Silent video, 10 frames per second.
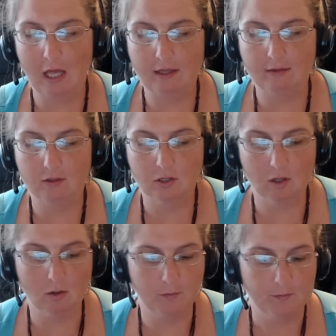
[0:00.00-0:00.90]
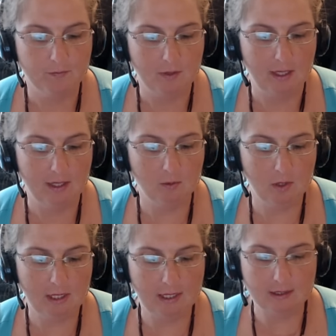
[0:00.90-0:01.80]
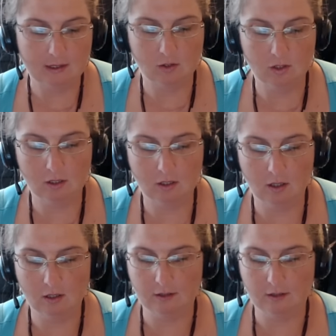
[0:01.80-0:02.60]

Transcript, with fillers: So it really is a good card.